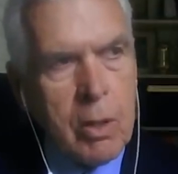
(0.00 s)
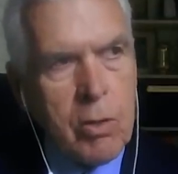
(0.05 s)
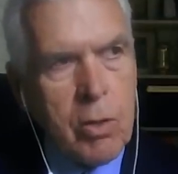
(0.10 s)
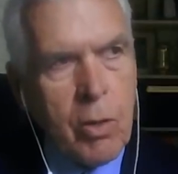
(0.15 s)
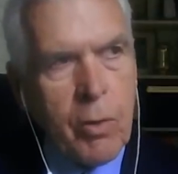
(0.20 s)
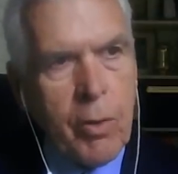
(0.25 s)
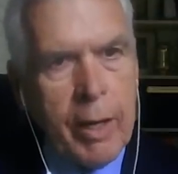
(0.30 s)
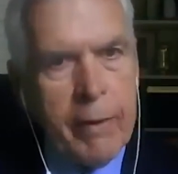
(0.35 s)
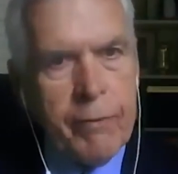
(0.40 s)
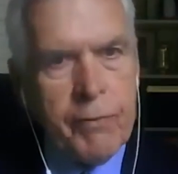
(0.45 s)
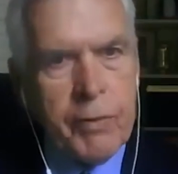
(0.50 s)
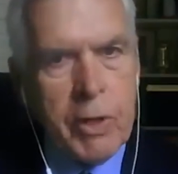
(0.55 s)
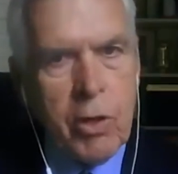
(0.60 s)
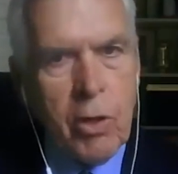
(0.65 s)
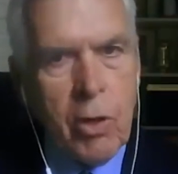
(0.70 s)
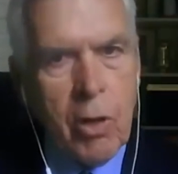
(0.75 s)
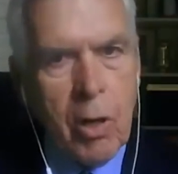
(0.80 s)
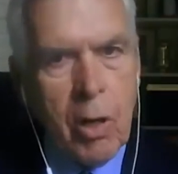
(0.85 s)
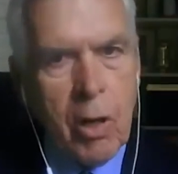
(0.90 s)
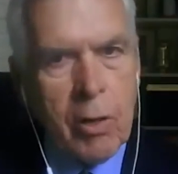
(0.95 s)

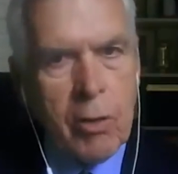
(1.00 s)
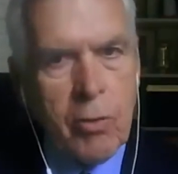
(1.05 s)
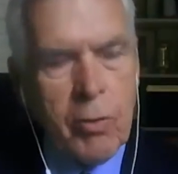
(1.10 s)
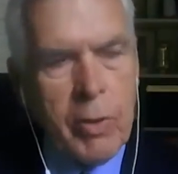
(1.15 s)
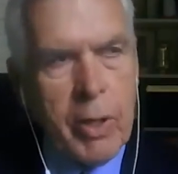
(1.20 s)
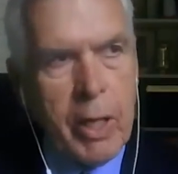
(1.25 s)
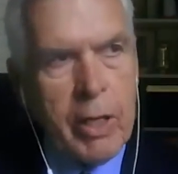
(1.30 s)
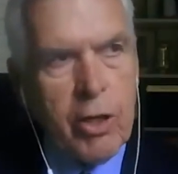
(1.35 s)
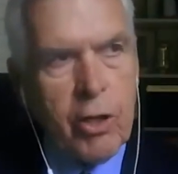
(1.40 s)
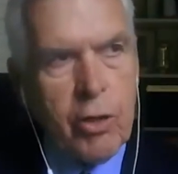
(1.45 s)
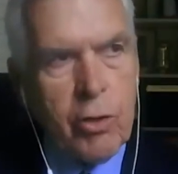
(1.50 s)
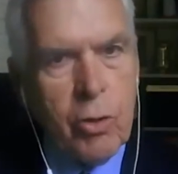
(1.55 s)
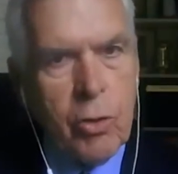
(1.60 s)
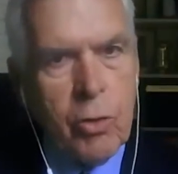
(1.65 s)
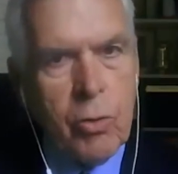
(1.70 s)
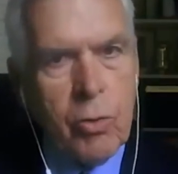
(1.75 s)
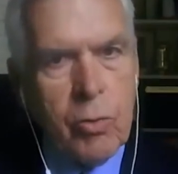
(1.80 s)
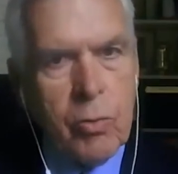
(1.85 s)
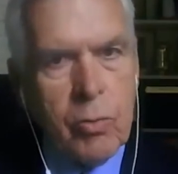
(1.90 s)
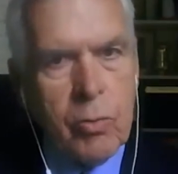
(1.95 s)
FDR created
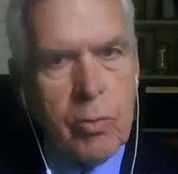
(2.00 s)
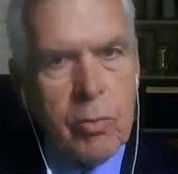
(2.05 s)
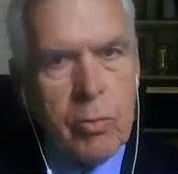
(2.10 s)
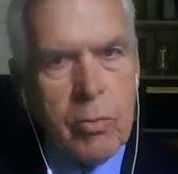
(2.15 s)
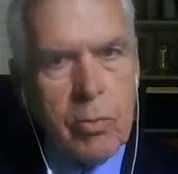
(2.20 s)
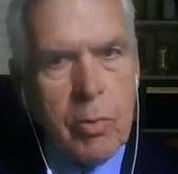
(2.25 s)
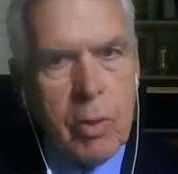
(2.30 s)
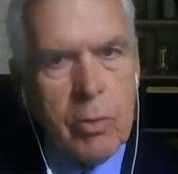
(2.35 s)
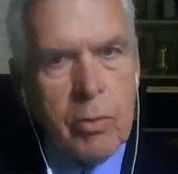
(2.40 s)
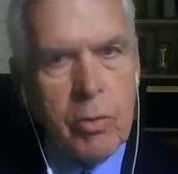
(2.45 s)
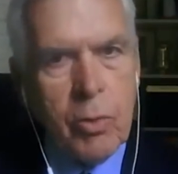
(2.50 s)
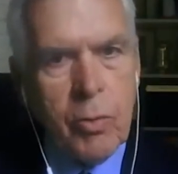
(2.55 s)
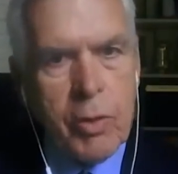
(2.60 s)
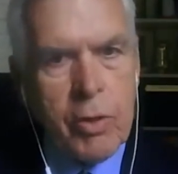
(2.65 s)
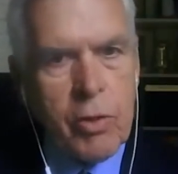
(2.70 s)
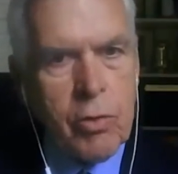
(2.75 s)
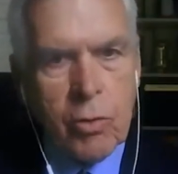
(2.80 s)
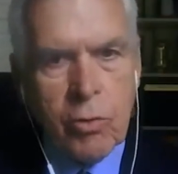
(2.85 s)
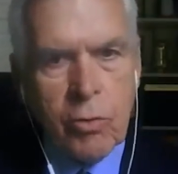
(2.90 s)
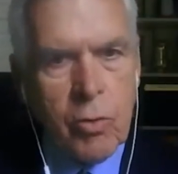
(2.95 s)
new
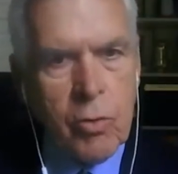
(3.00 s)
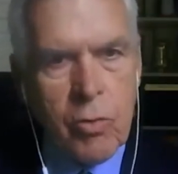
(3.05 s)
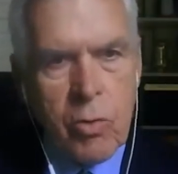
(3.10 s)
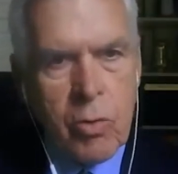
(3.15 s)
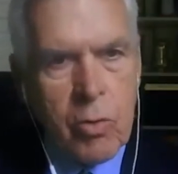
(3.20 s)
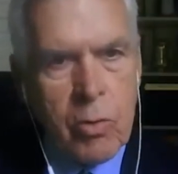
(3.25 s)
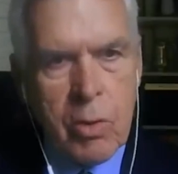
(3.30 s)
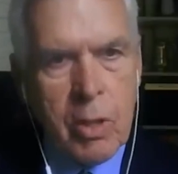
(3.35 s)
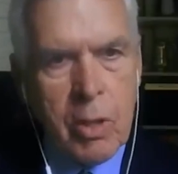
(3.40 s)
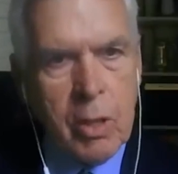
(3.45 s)
institutions.